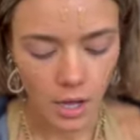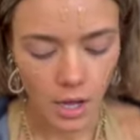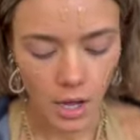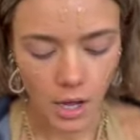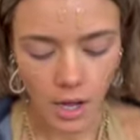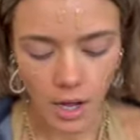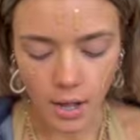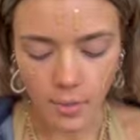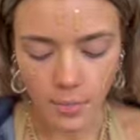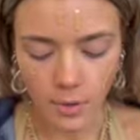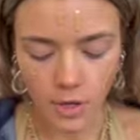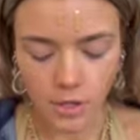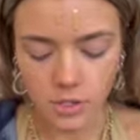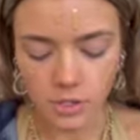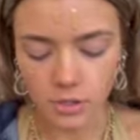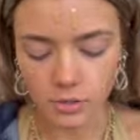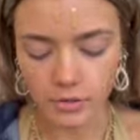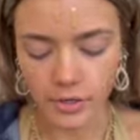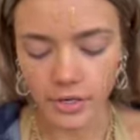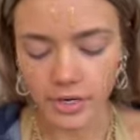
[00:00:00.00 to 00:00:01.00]
Um,
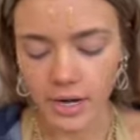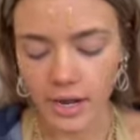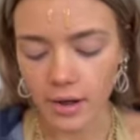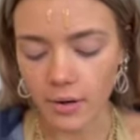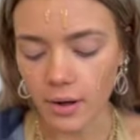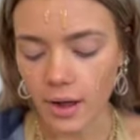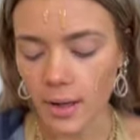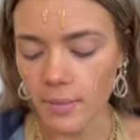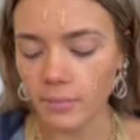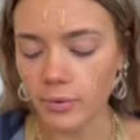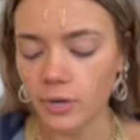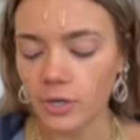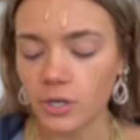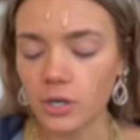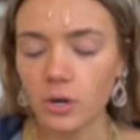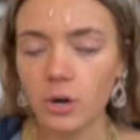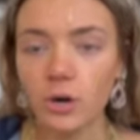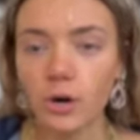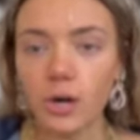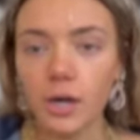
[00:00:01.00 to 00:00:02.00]
also right now I'm putting
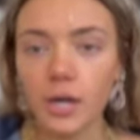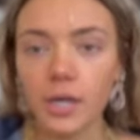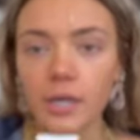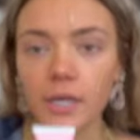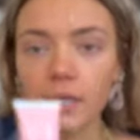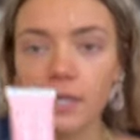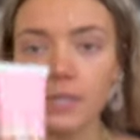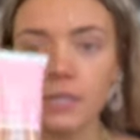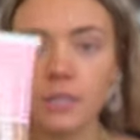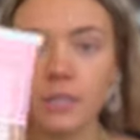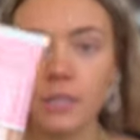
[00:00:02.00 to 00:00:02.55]
on